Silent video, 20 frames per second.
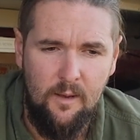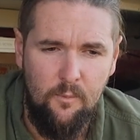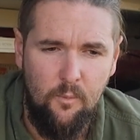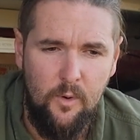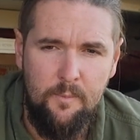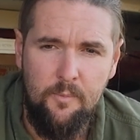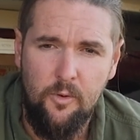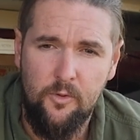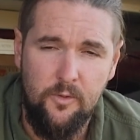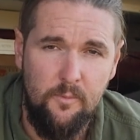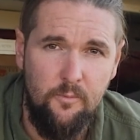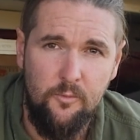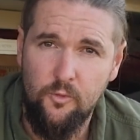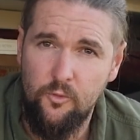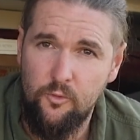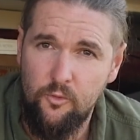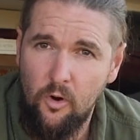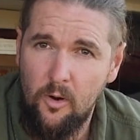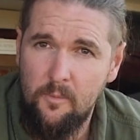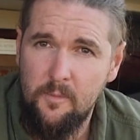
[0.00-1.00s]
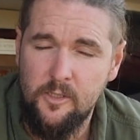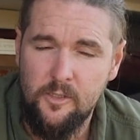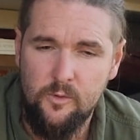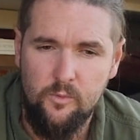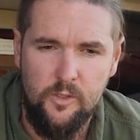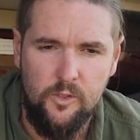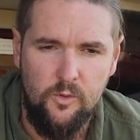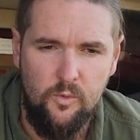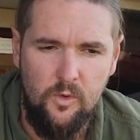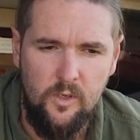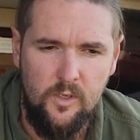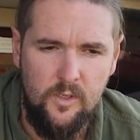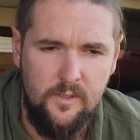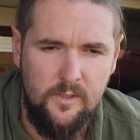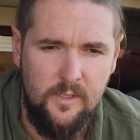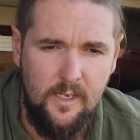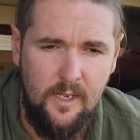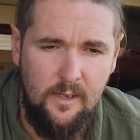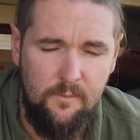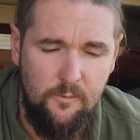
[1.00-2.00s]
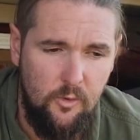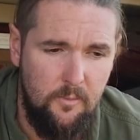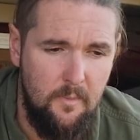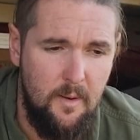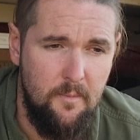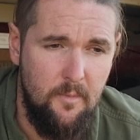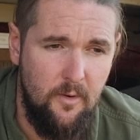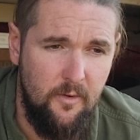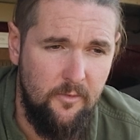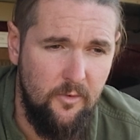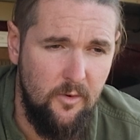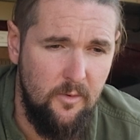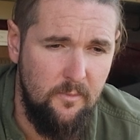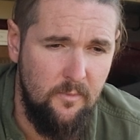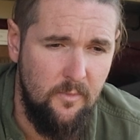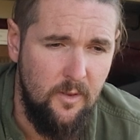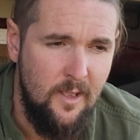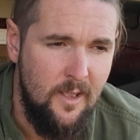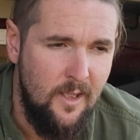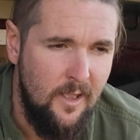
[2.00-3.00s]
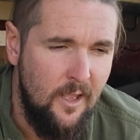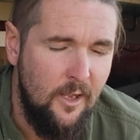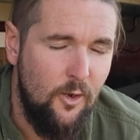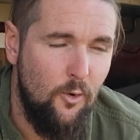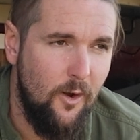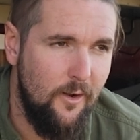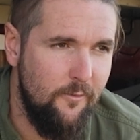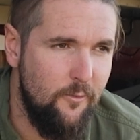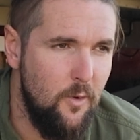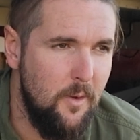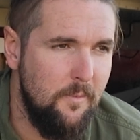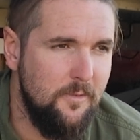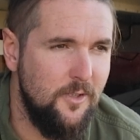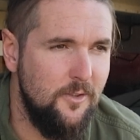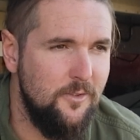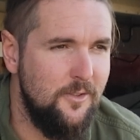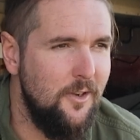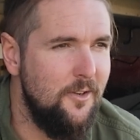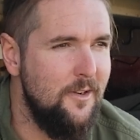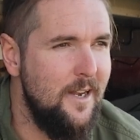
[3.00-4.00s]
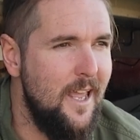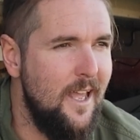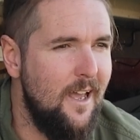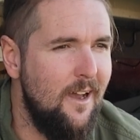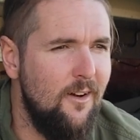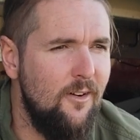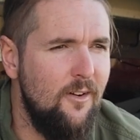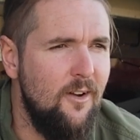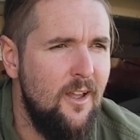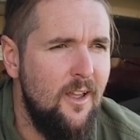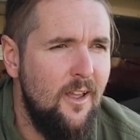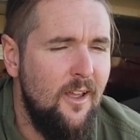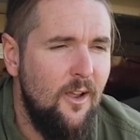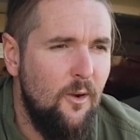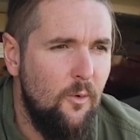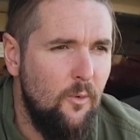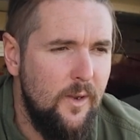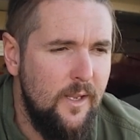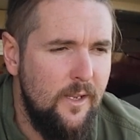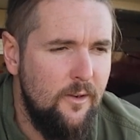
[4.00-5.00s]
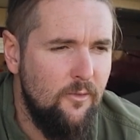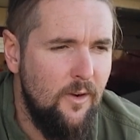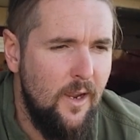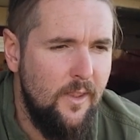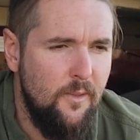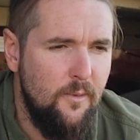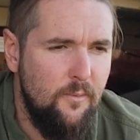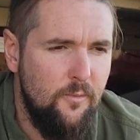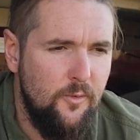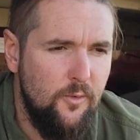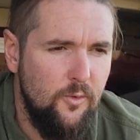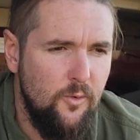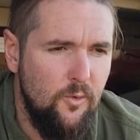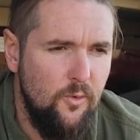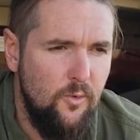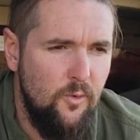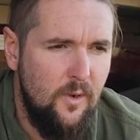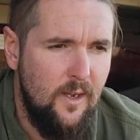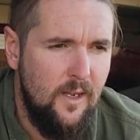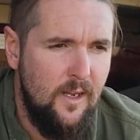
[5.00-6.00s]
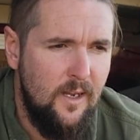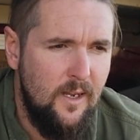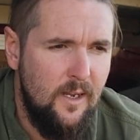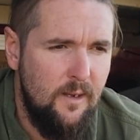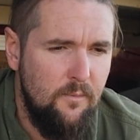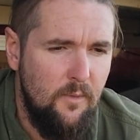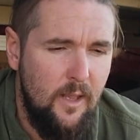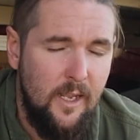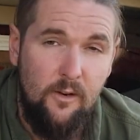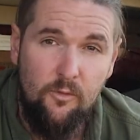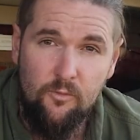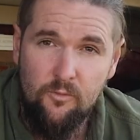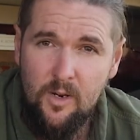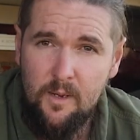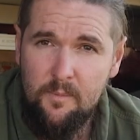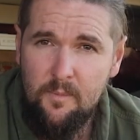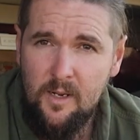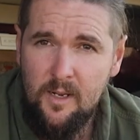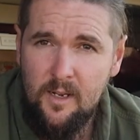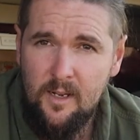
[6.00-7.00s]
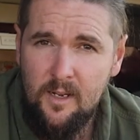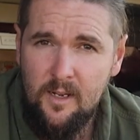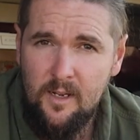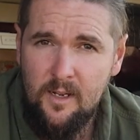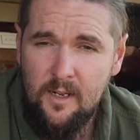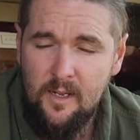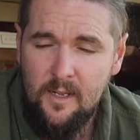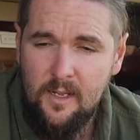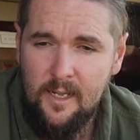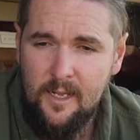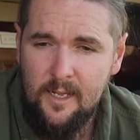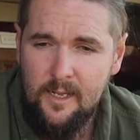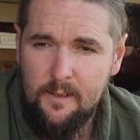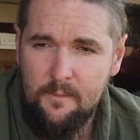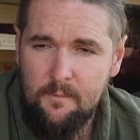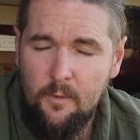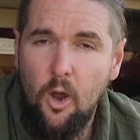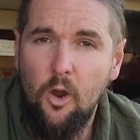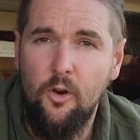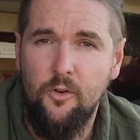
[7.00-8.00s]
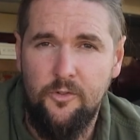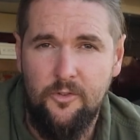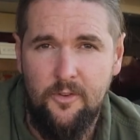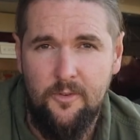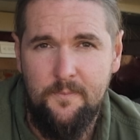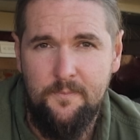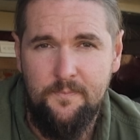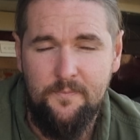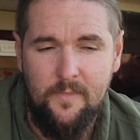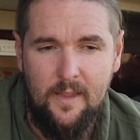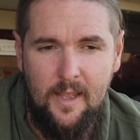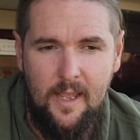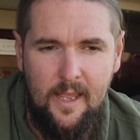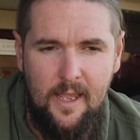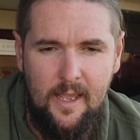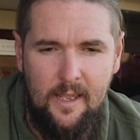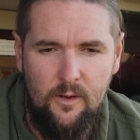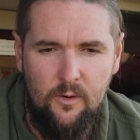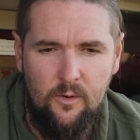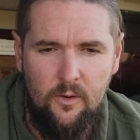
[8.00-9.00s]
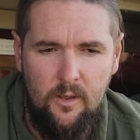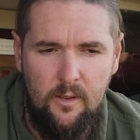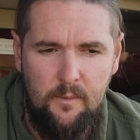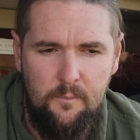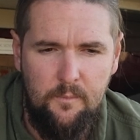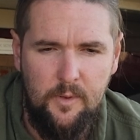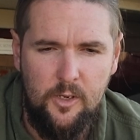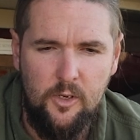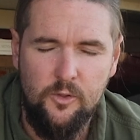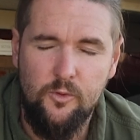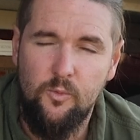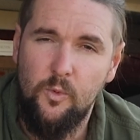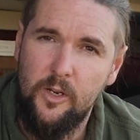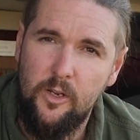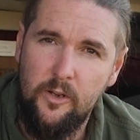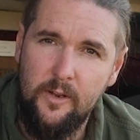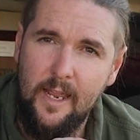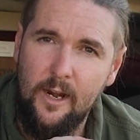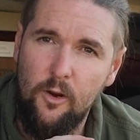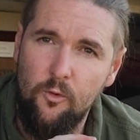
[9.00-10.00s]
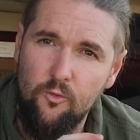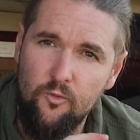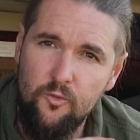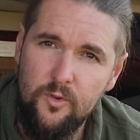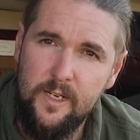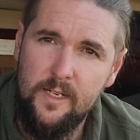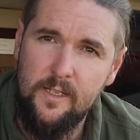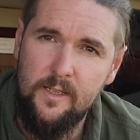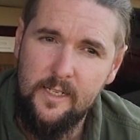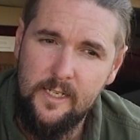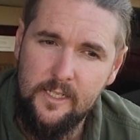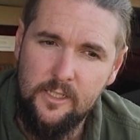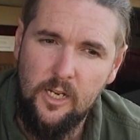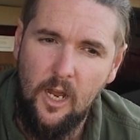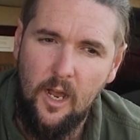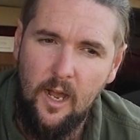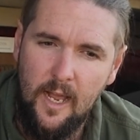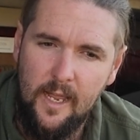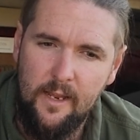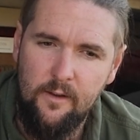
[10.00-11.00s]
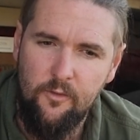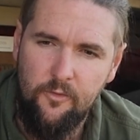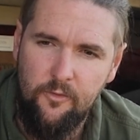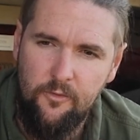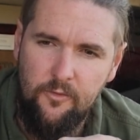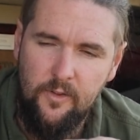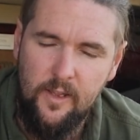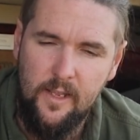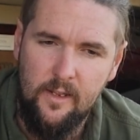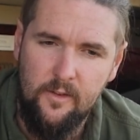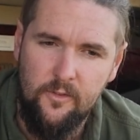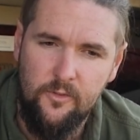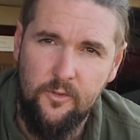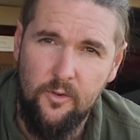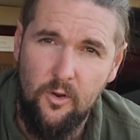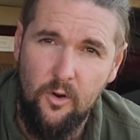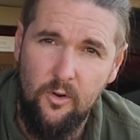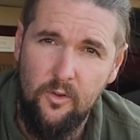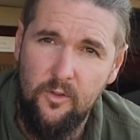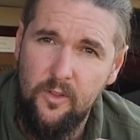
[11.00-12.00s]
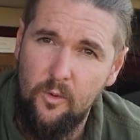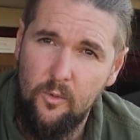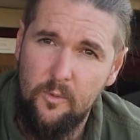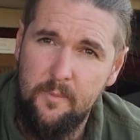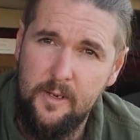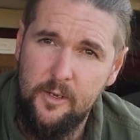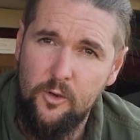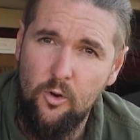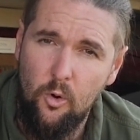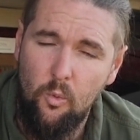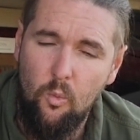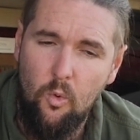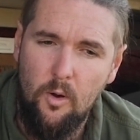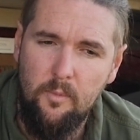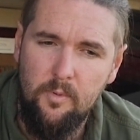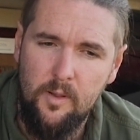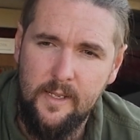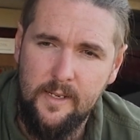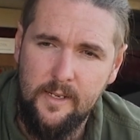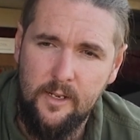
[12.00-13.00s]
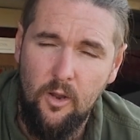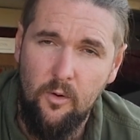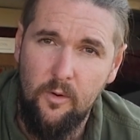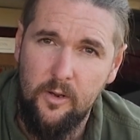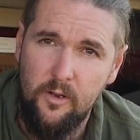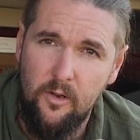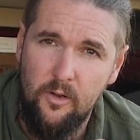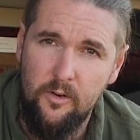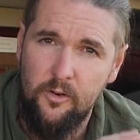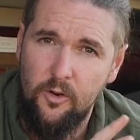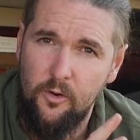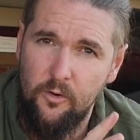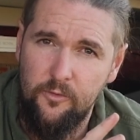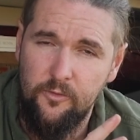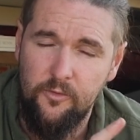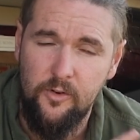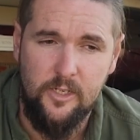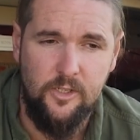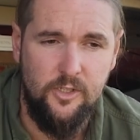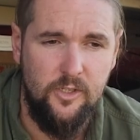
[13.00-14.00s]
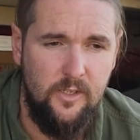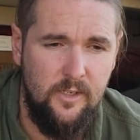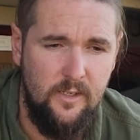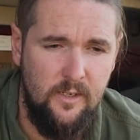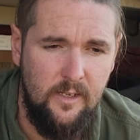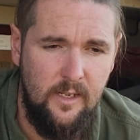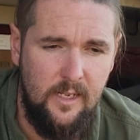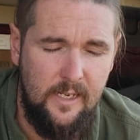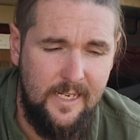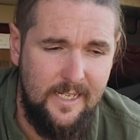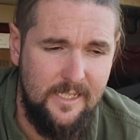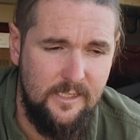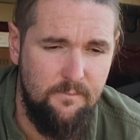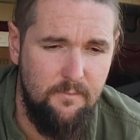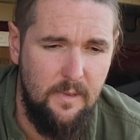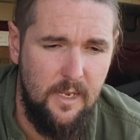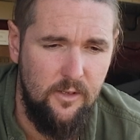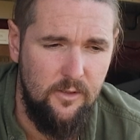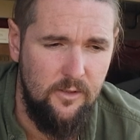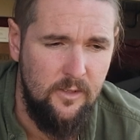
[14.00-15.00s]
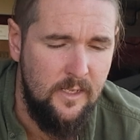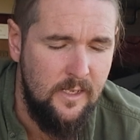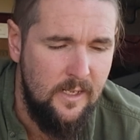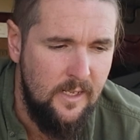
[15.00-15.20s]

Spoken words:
We put them through grommets, which was, you'll remember from quite a few episodes ago now, we ran them through like rubber hose. And because we could get a really tight fit, so there would be no wobbling going on, no friction against metal.